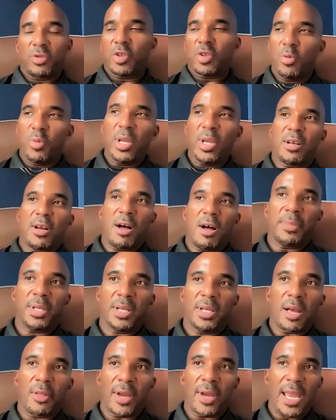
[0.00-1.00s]
So we come
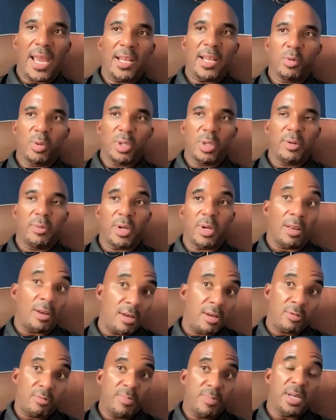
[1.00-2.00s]
together annually, and
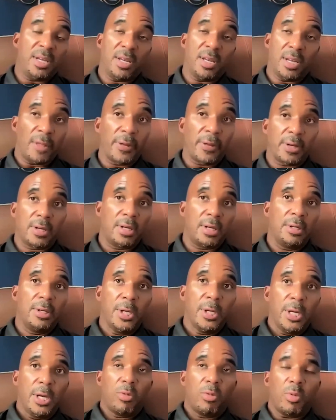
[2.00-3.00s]
it's been in Ithaca,
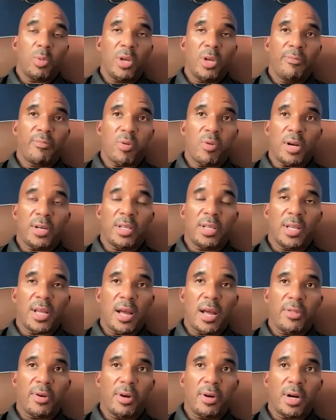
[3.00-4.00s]
where we brought
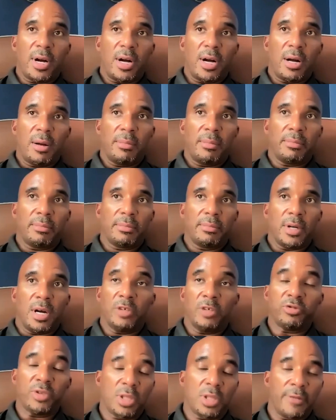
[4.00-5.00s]
together
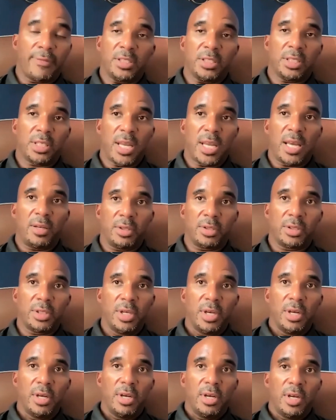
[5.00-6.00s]
hundreds of educators
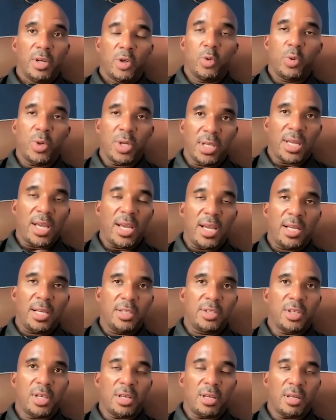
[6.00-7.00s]
to
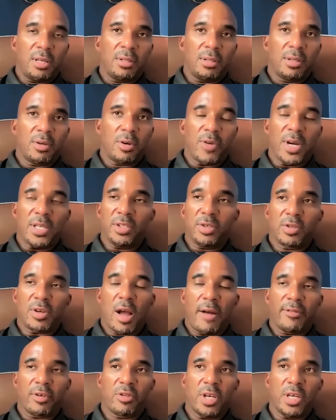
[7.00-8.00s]
engage in courageous
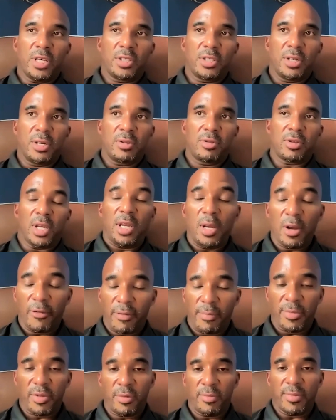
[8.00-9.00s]
conversations, to hear
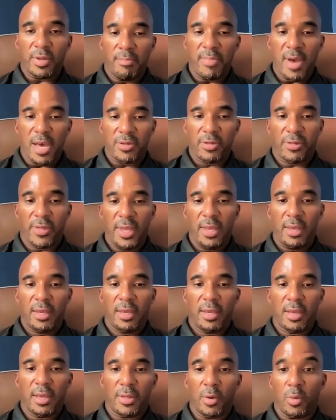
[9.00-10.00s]
from some of the best
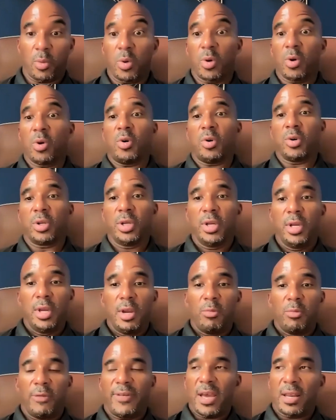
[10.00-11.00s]
thinking in the world.
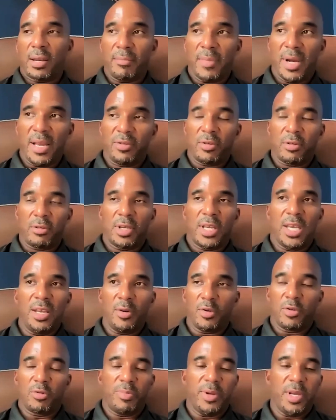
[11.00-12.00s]
We've had amazing
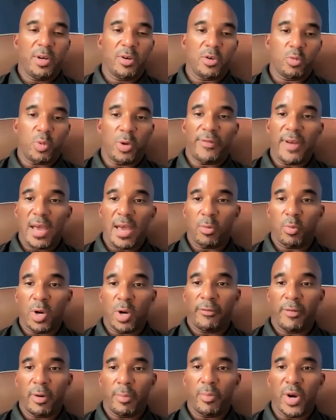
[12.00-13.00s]
keynote speakers. We've had
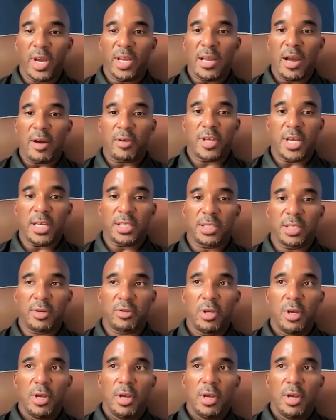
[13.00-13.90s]
wonderful breakout sessions.